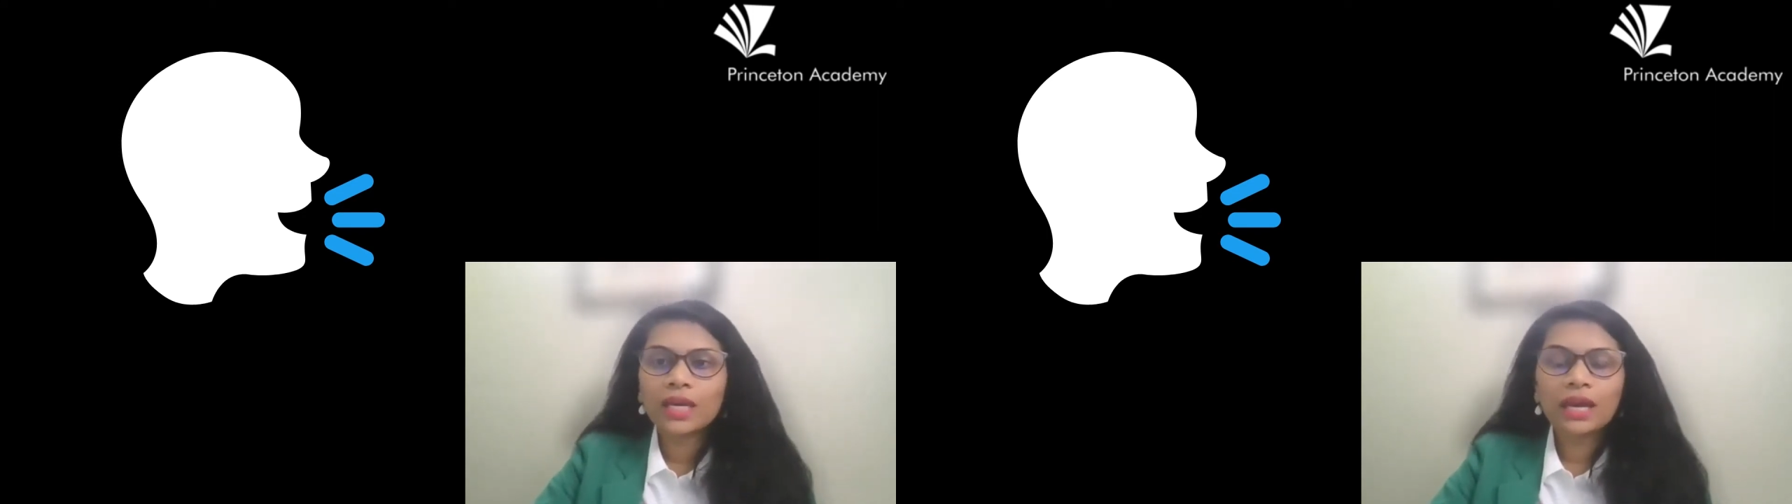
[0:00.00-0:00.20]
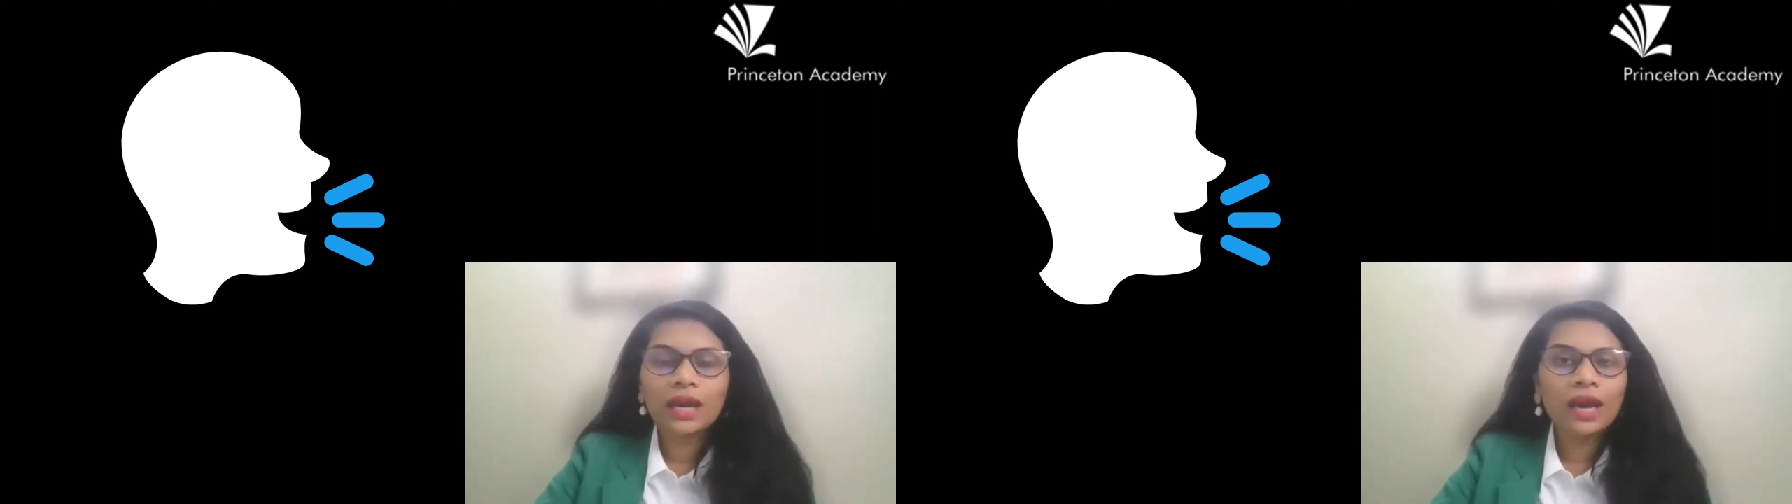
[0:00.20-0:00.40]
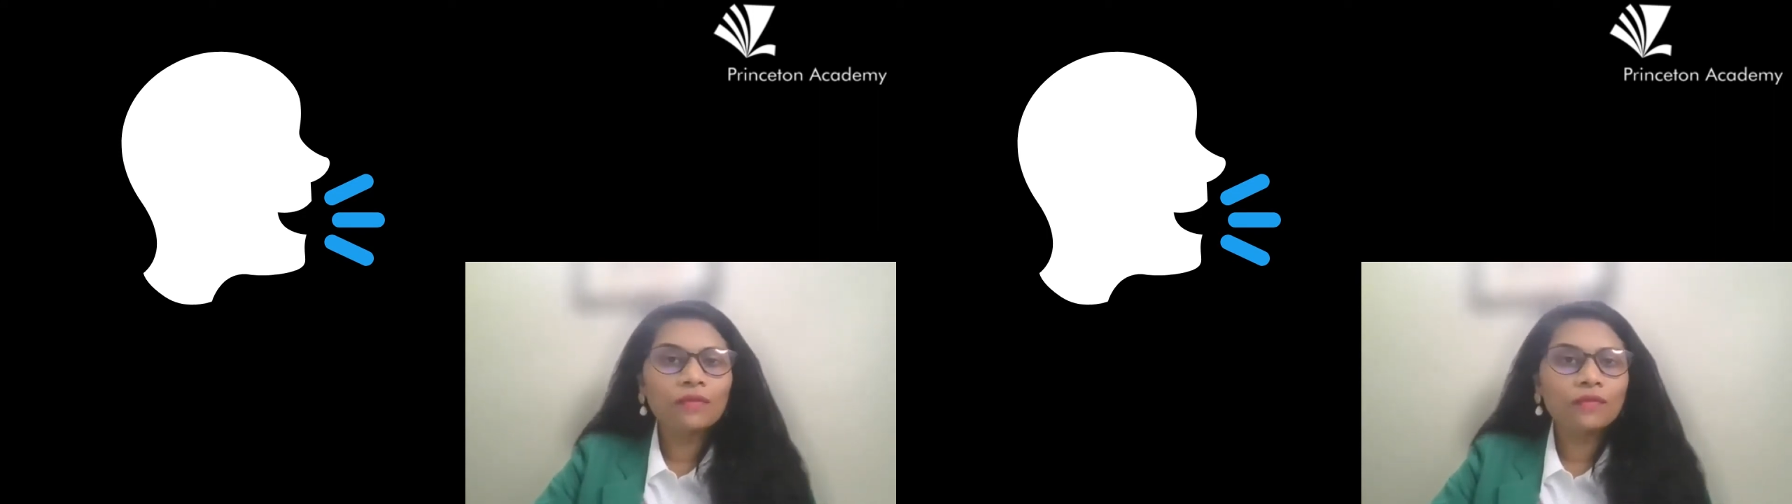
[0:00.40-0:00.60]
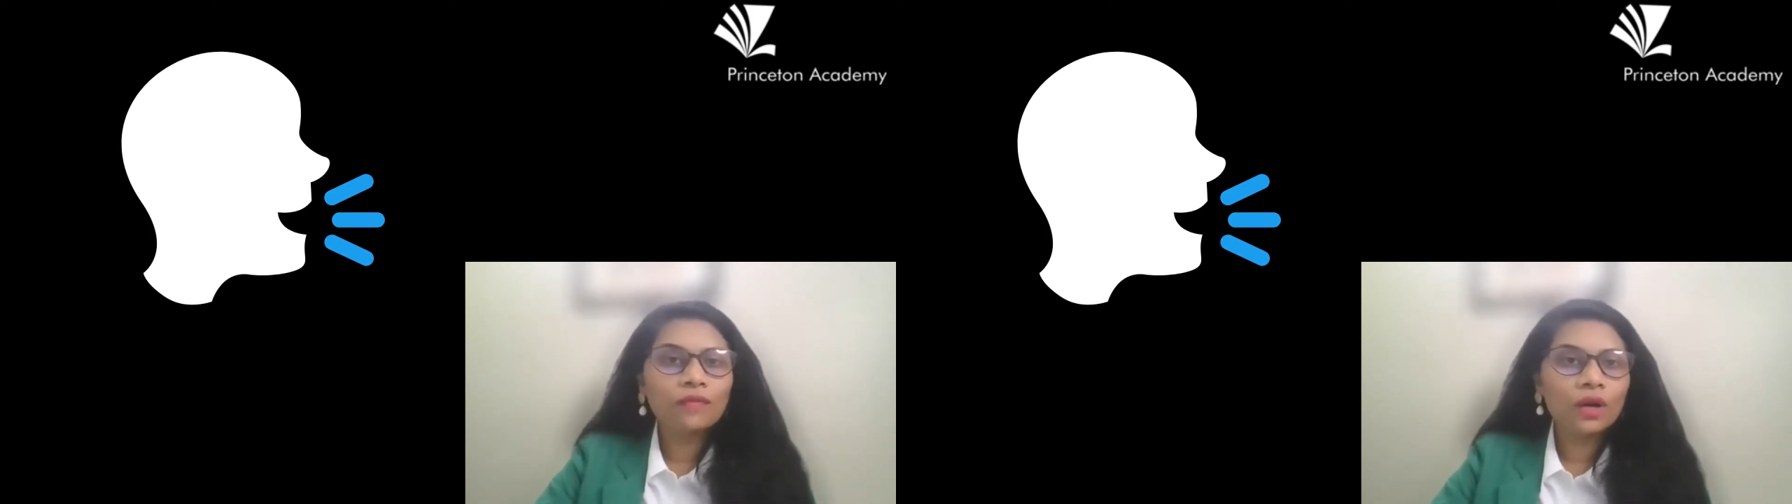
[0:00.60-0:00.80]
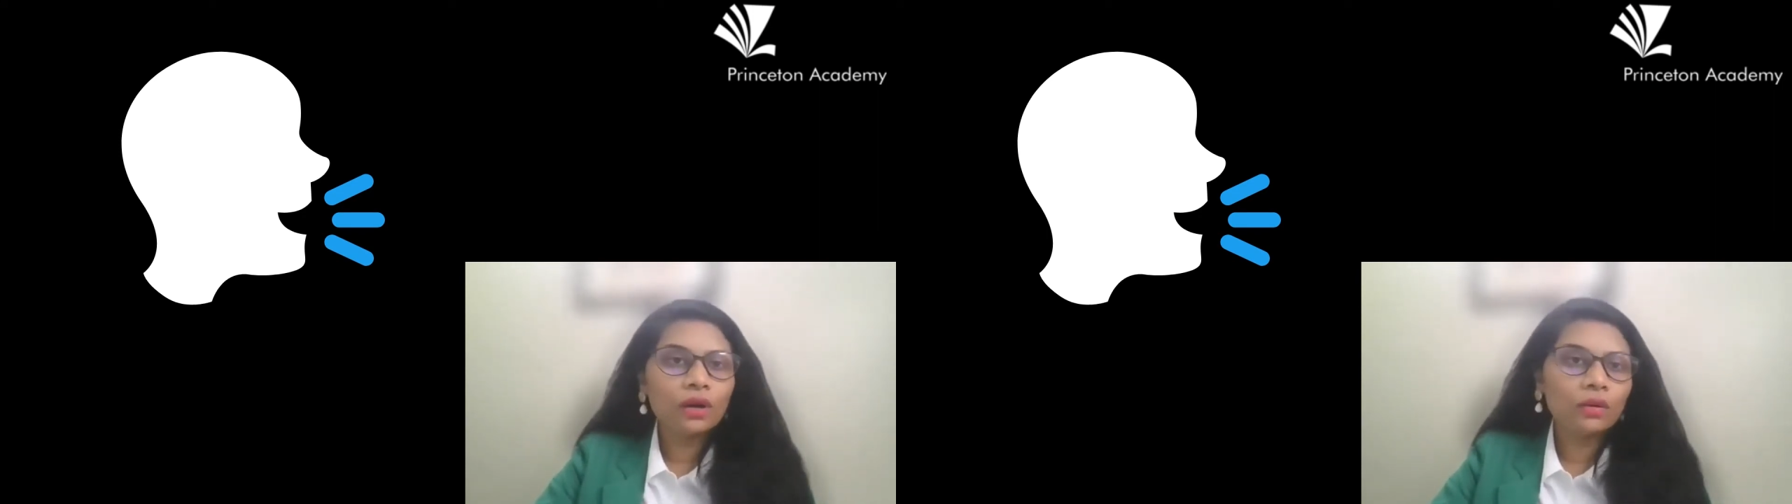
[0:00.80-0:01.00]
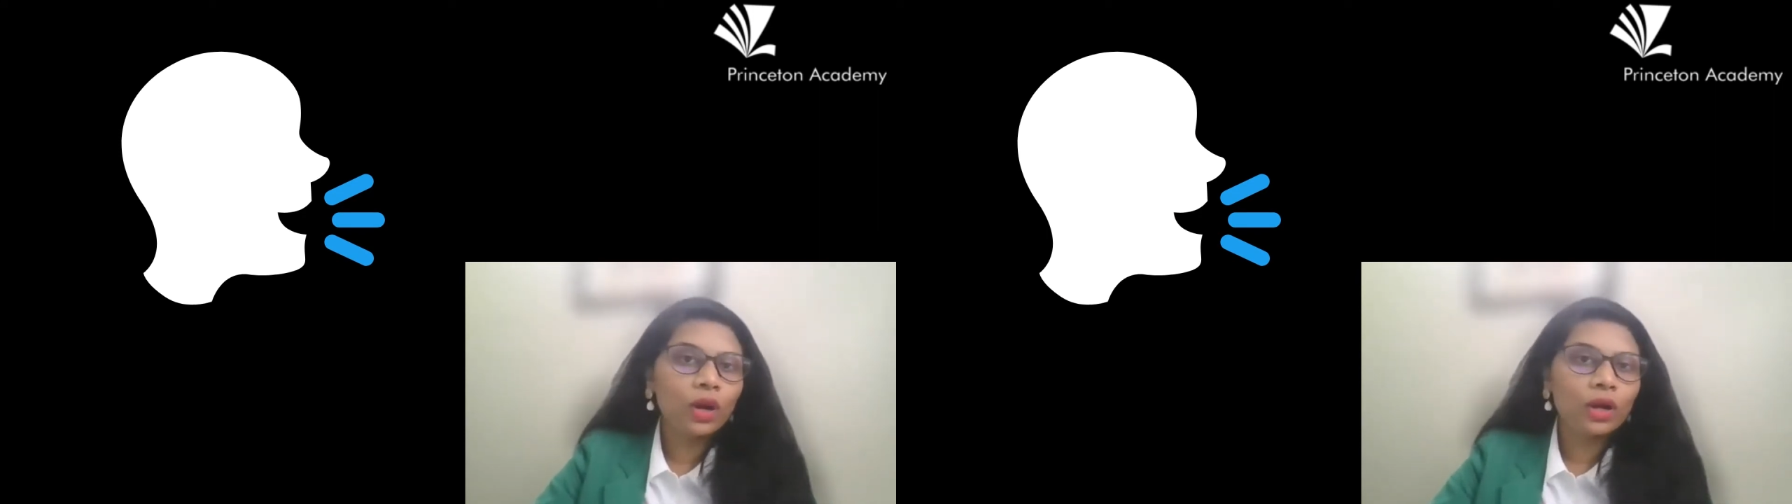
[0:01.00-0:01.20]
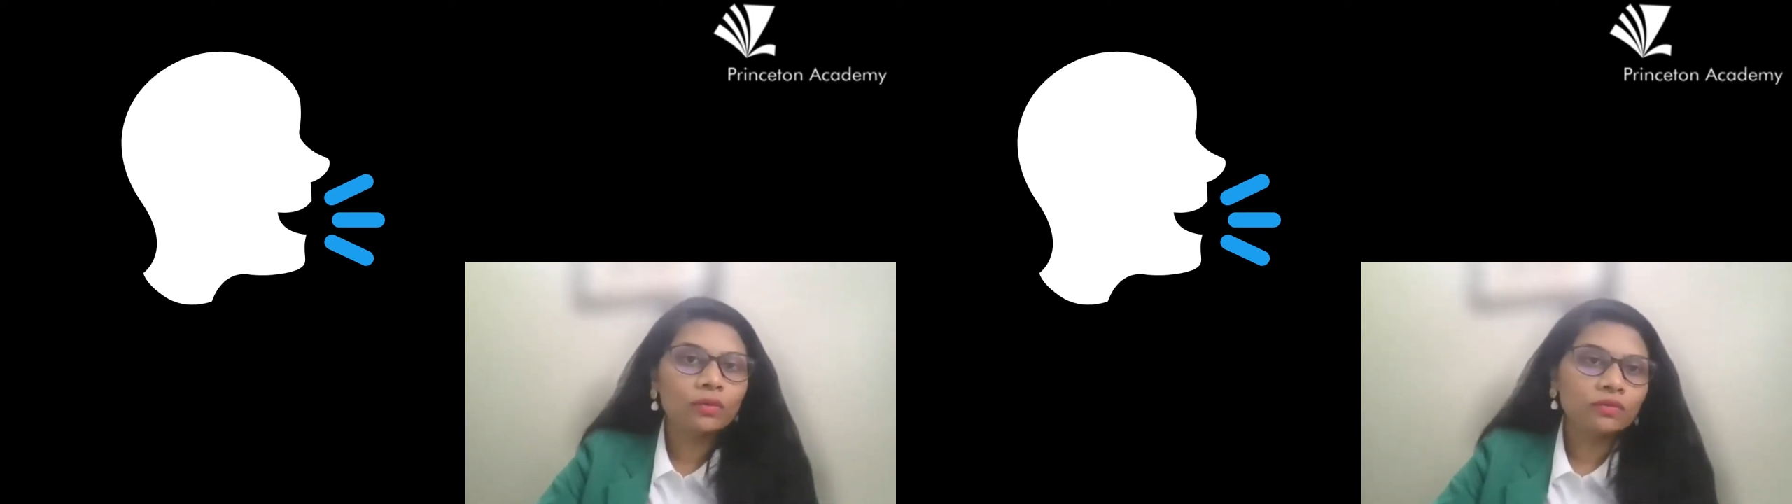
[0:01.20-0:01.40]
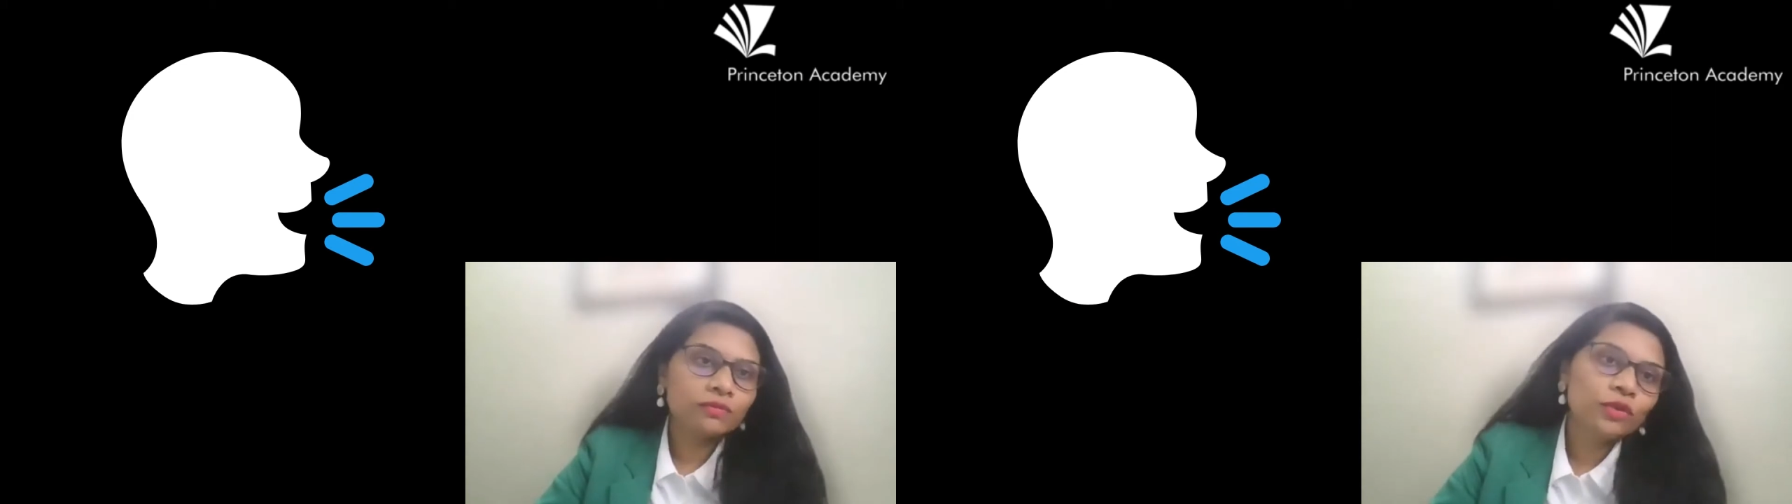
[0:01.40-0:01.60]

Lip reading: May I have one